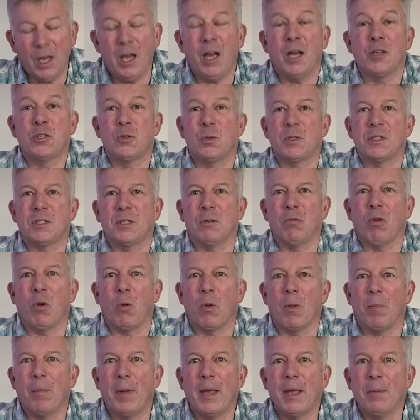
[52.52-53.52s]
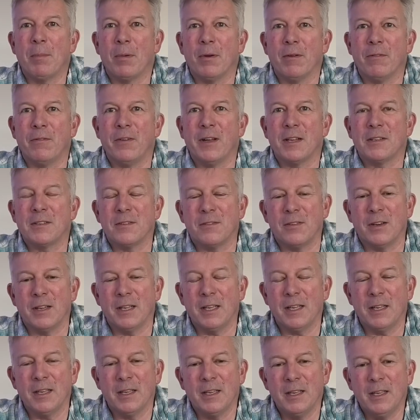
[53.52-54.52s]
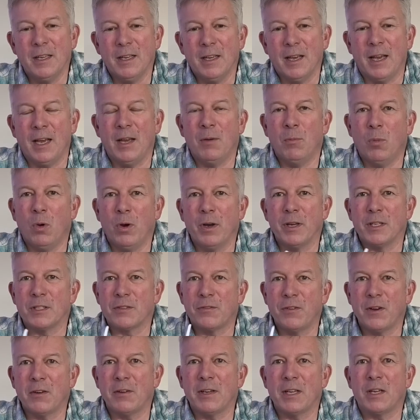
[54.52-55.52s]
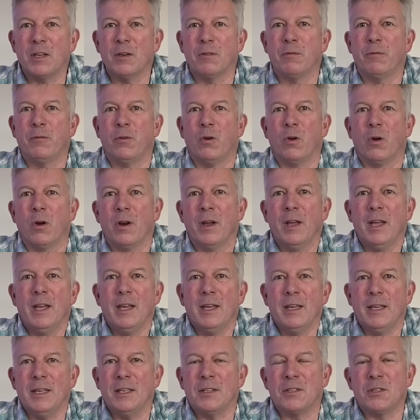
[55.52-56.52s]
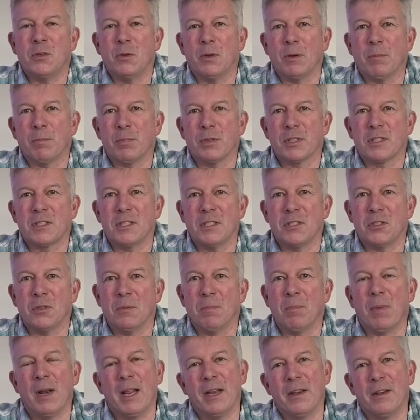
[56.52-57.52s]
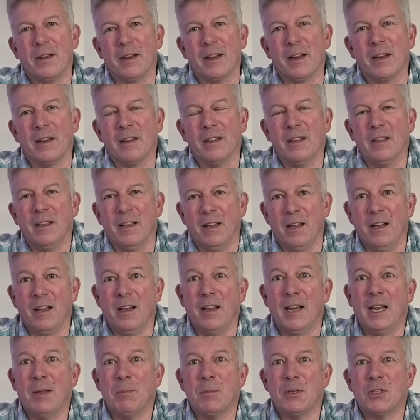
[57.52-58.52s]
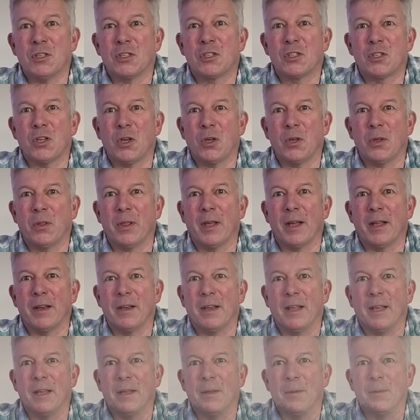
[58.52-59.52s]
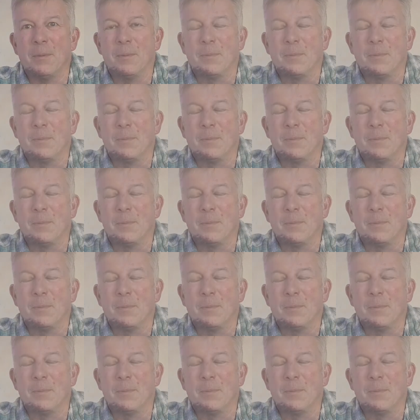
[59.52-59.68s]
twisted roll of paper effectively, and what it's very good for is doing precision blending, and let me just show you that now.